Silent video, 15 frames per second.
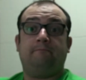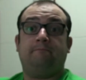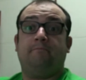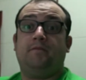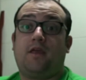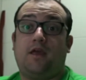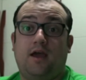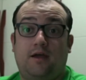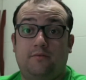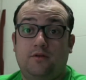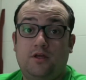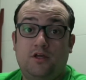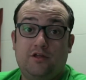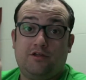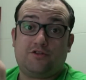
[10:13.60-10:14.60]
Okay,
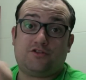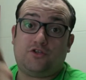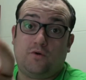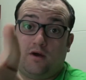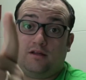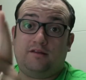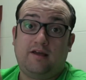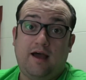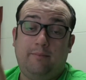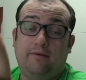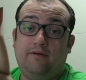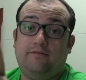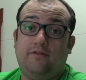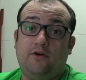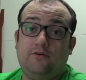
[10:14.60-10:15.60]
so on top
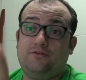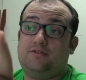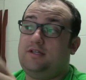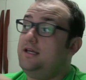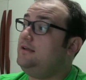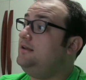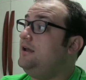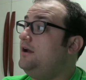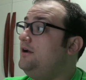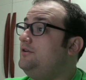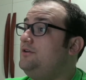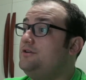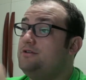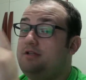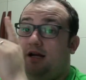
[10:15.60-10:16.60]
of those 10
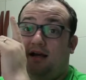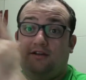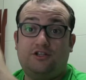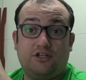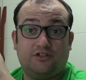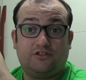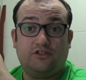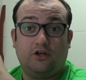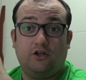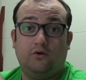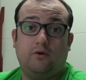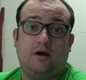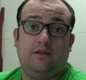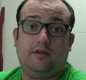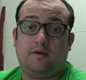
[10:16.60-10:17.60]
characters that I just taught
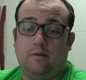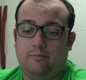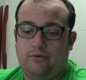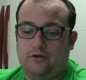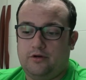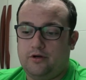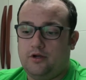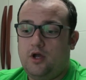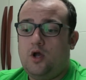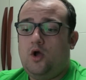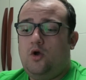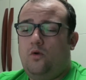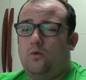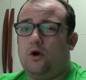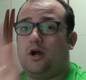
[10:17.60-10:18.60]
you on the computer,
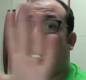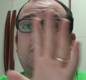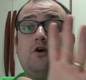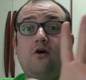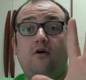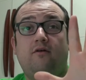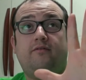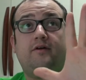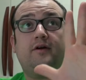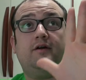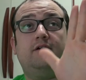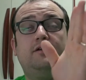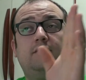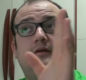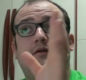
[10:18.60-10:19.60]
we're going to go over